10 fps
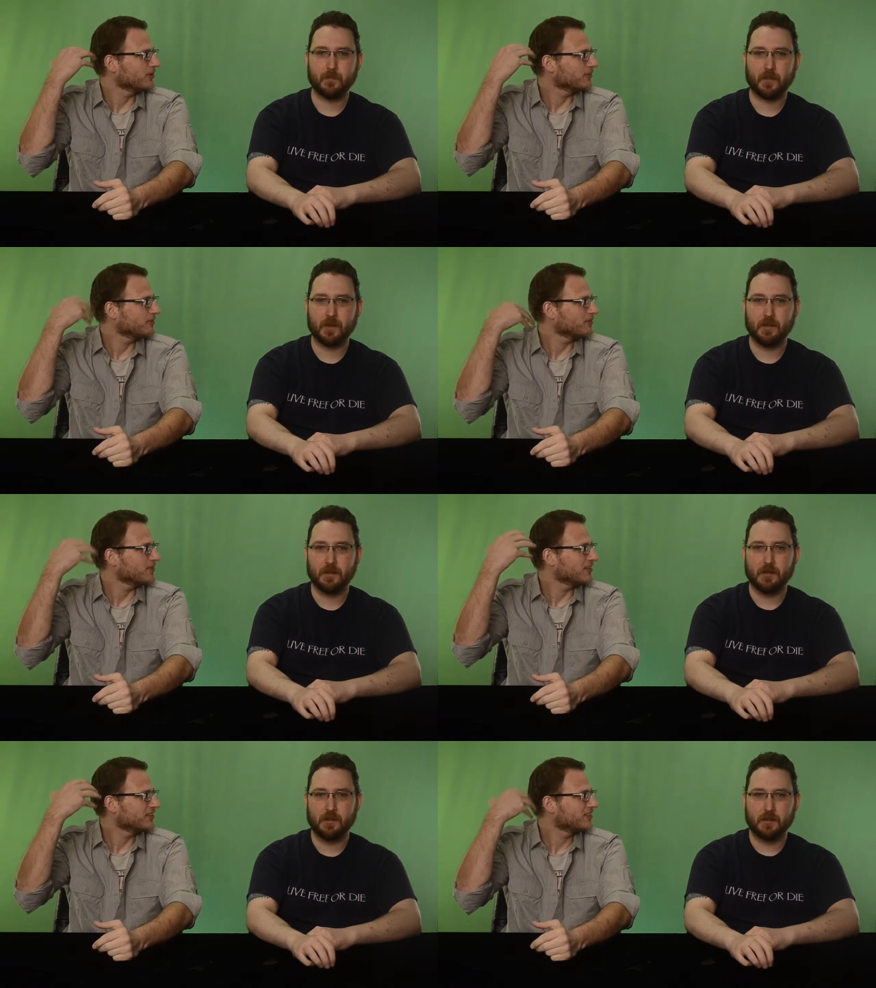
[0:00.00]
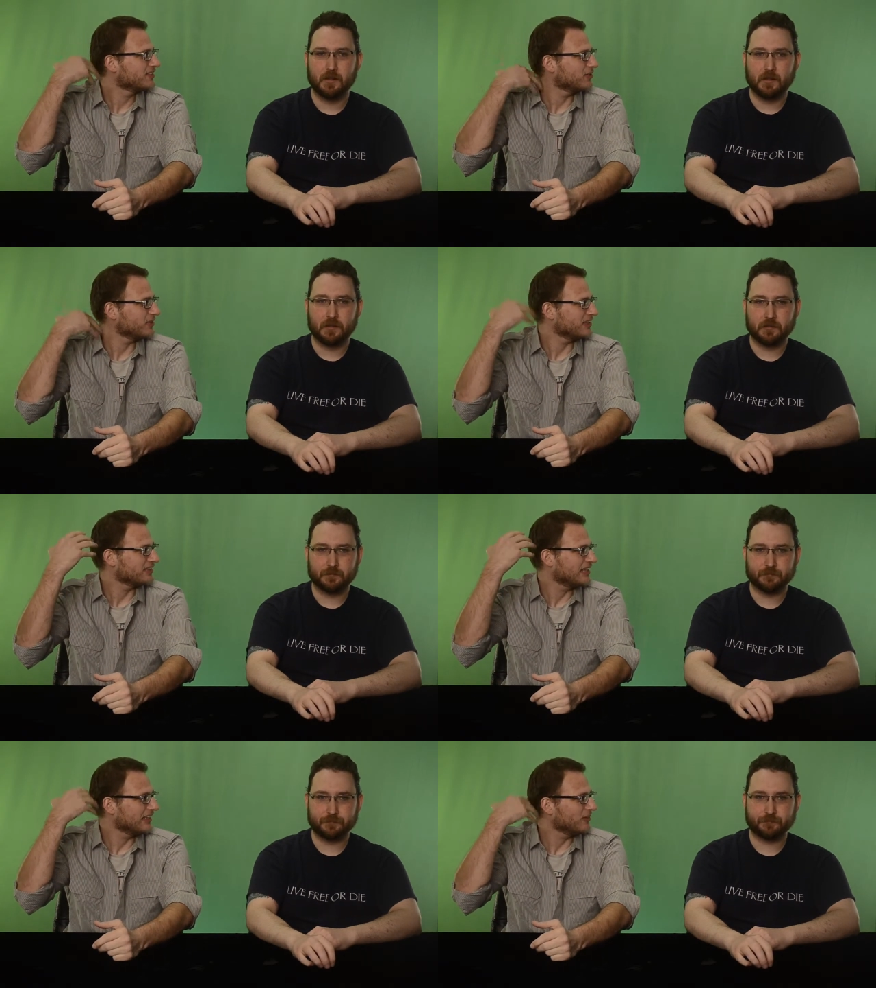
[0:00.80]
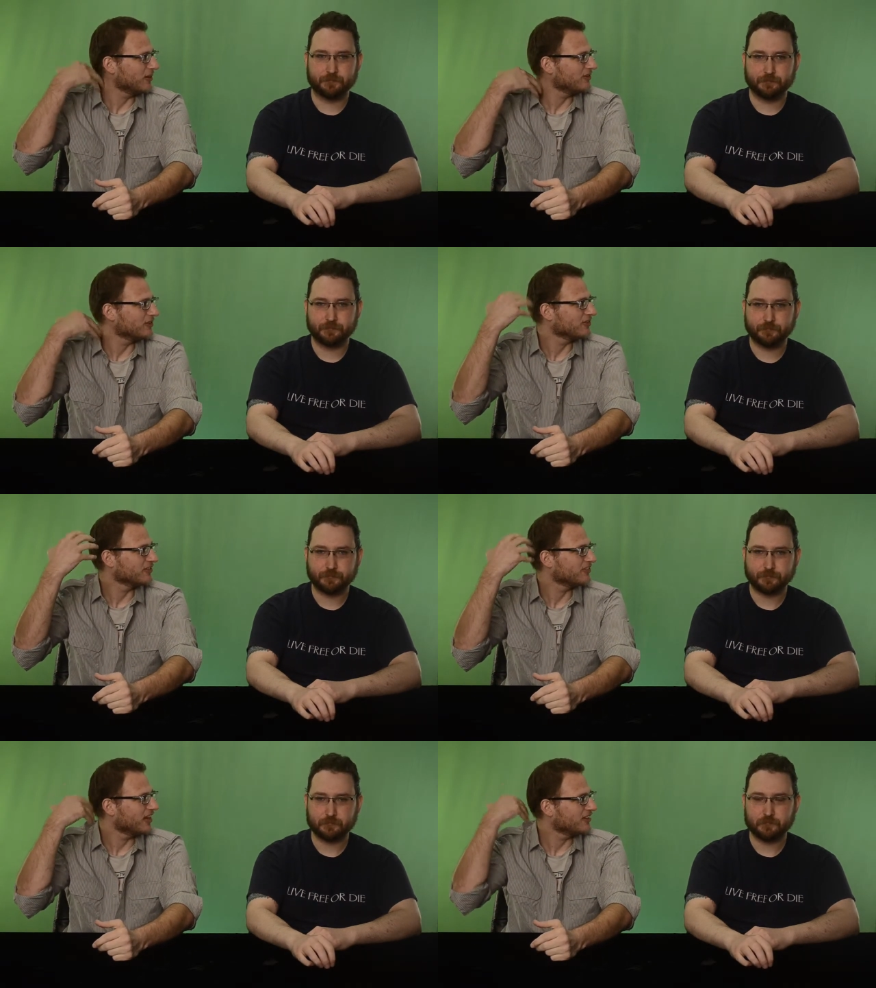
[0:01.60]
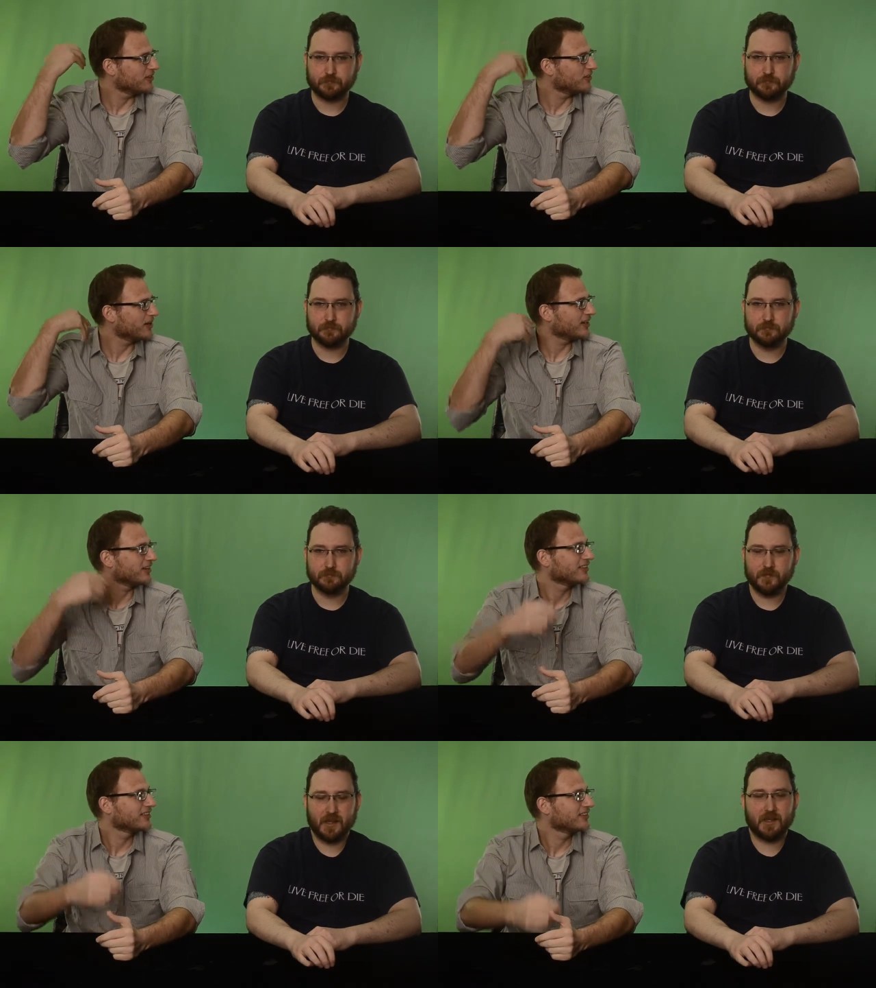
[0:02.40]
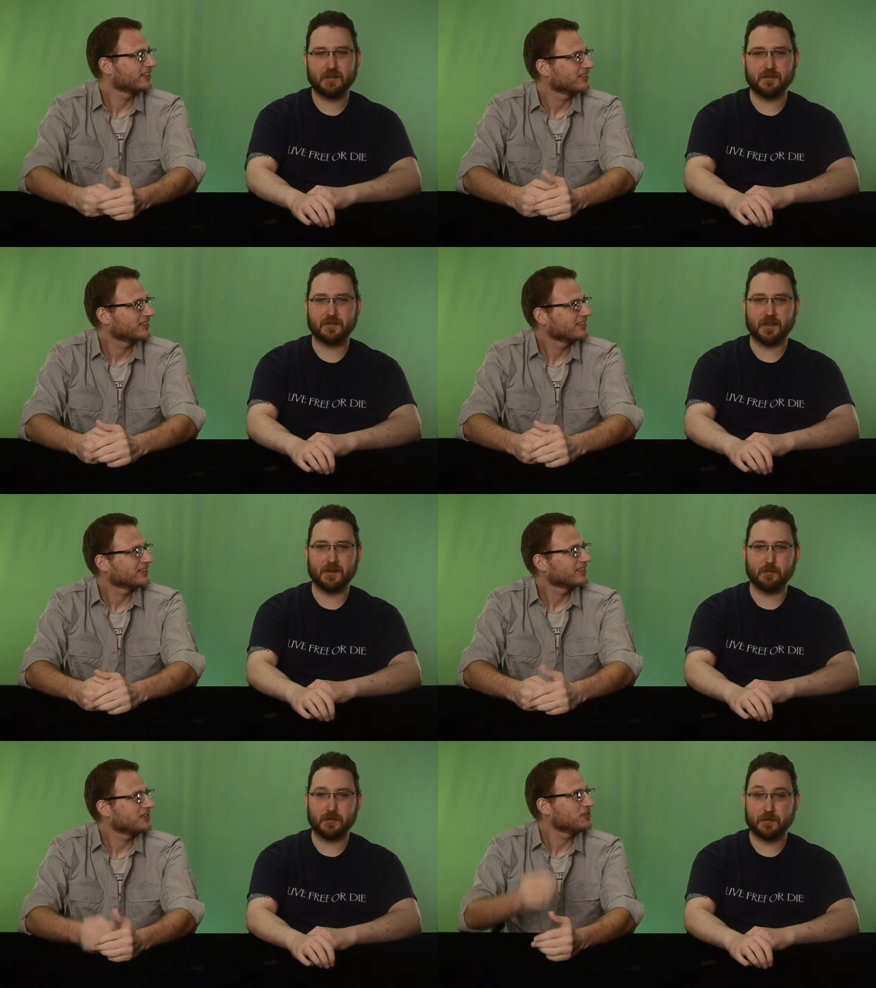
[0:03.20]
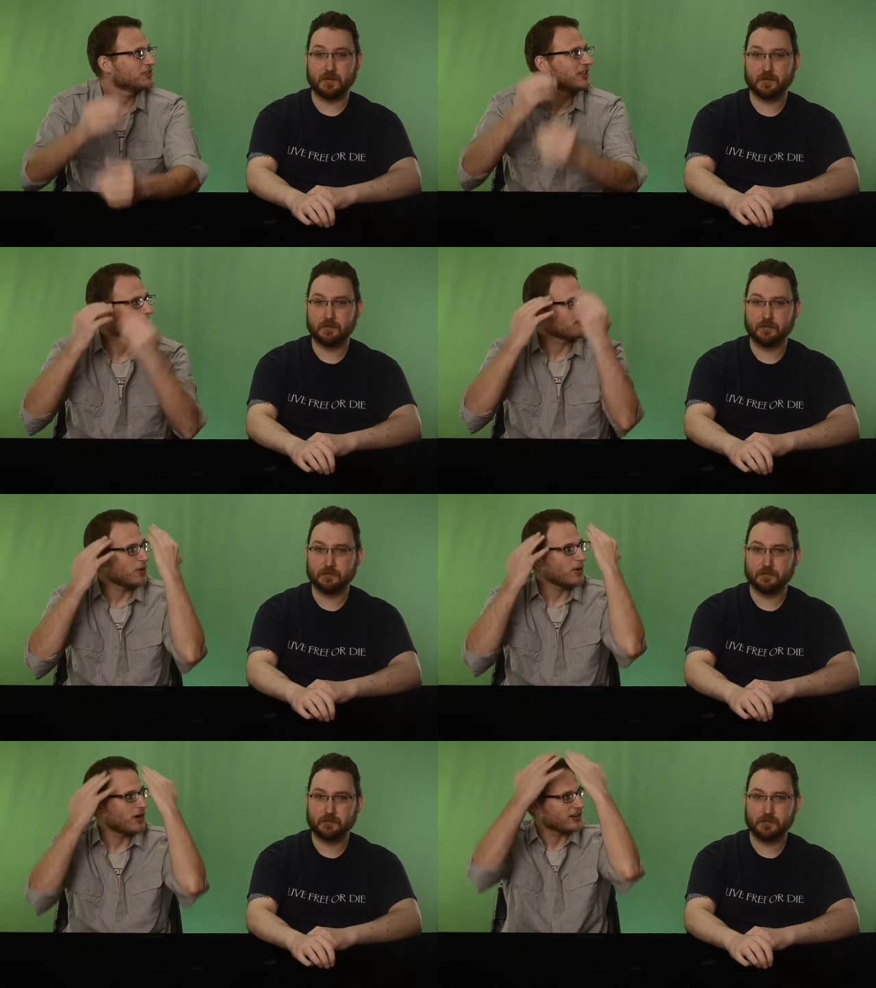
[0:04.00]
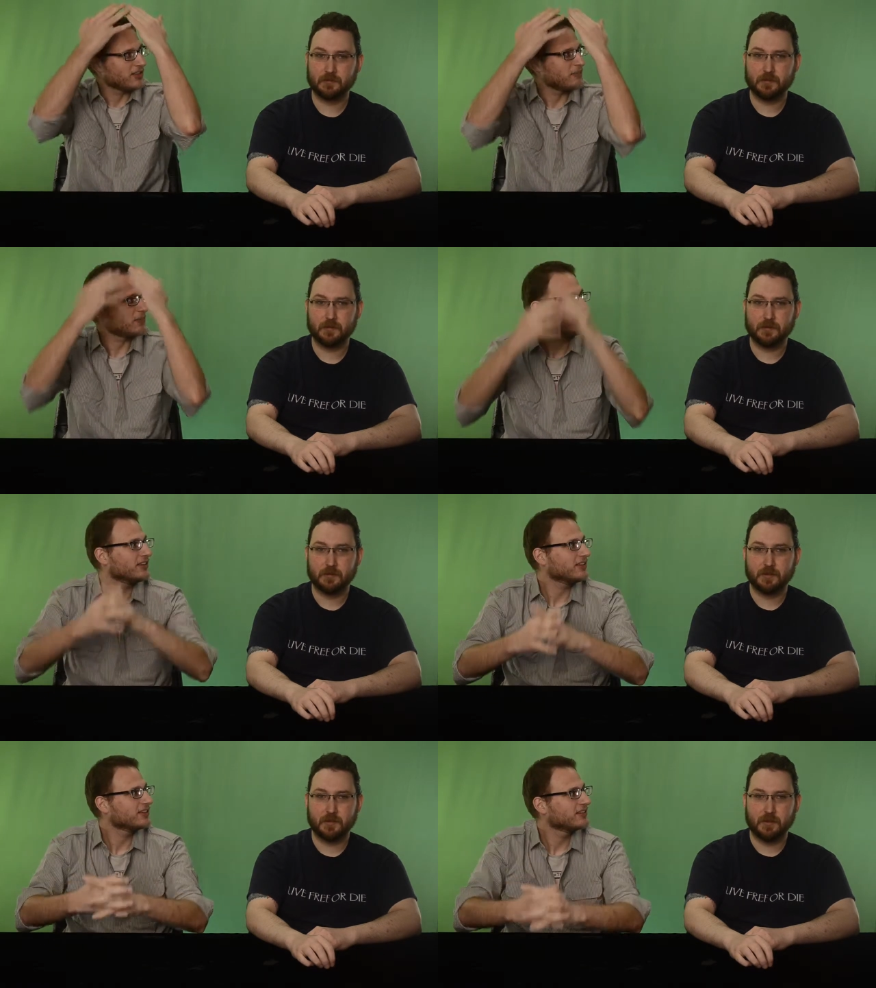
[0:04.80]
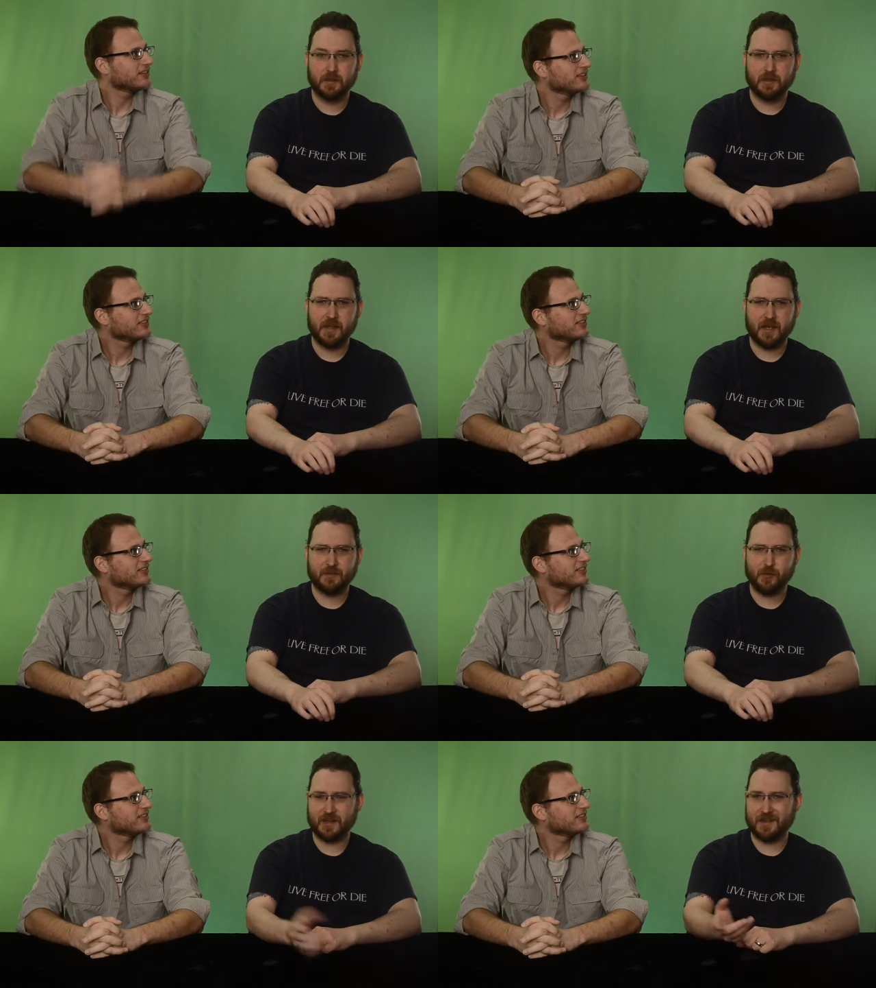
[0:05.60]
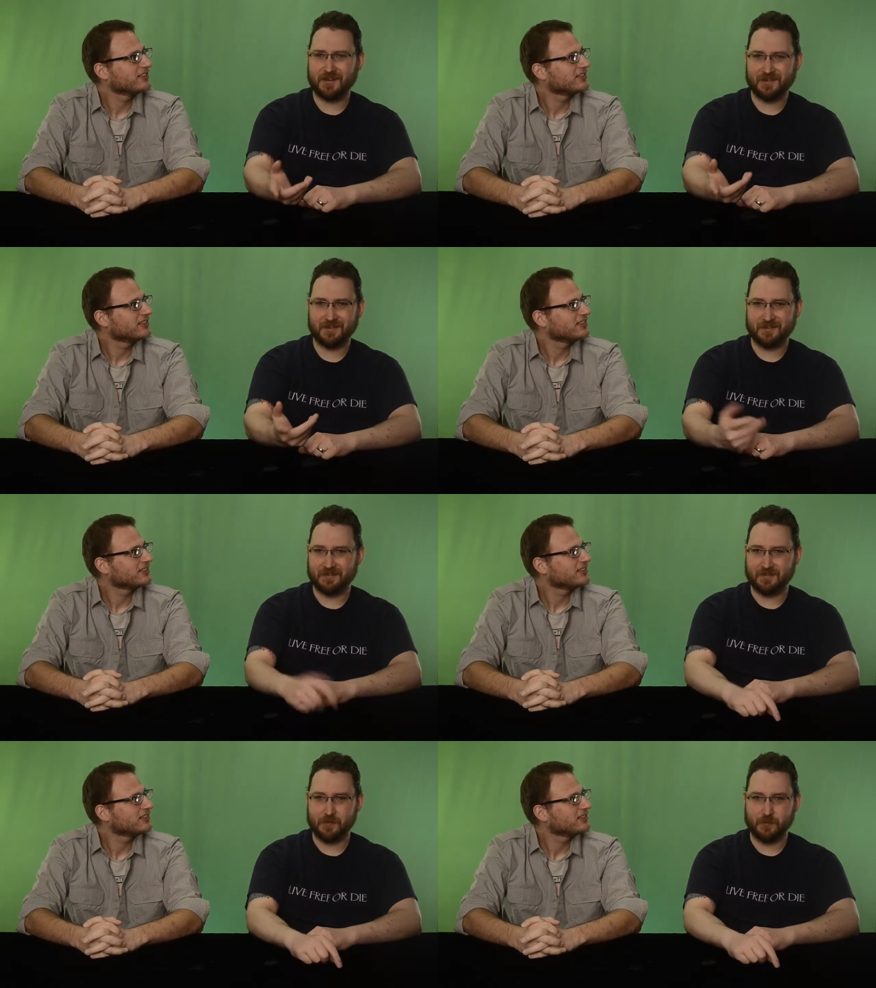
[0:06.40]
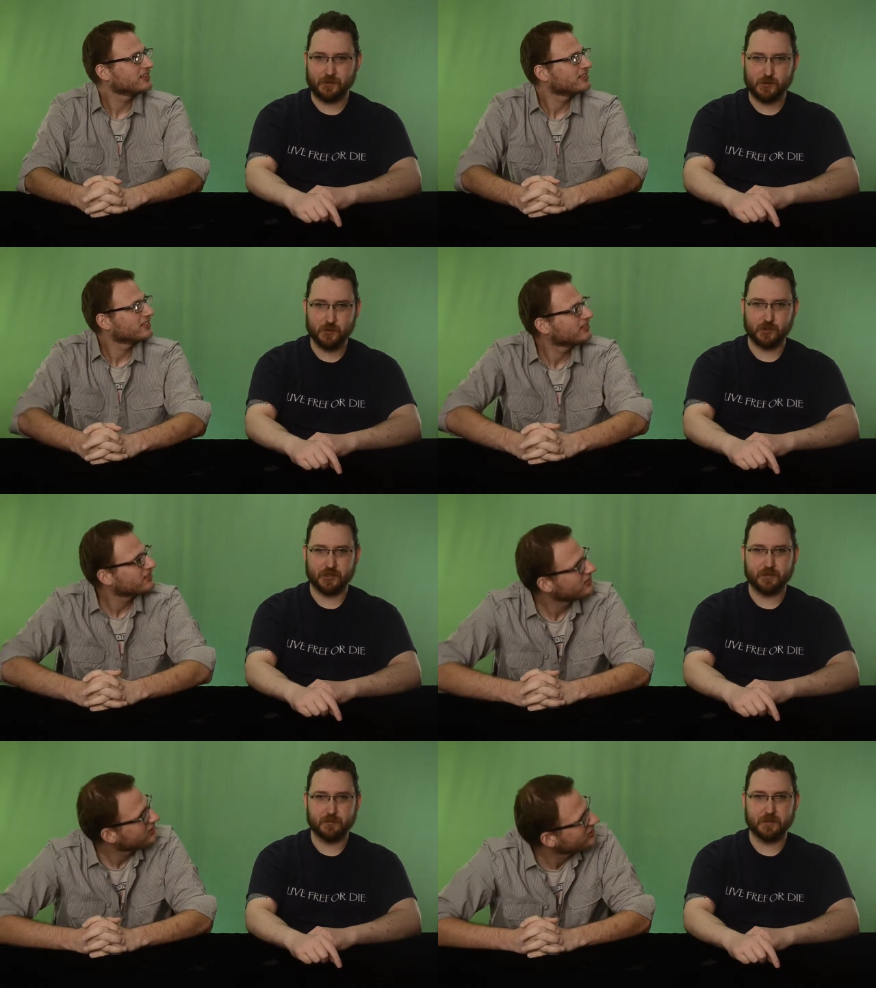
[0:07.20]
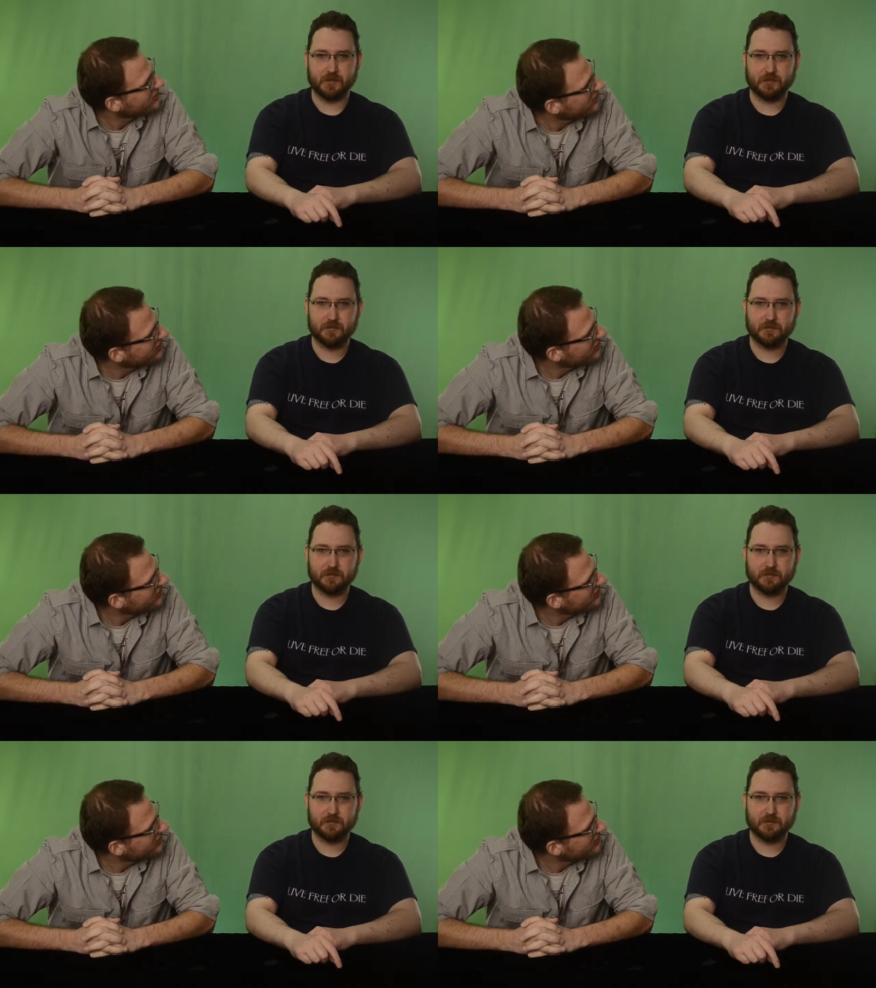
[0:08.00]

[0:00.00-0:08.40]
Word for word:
Speaker 1: but the, it's just only slightly wavy on the sides and the back. Yeah, just kind of. You should like mohawk that bit.
Speaker 2: Yeah, I, well, I kind of do usually, but.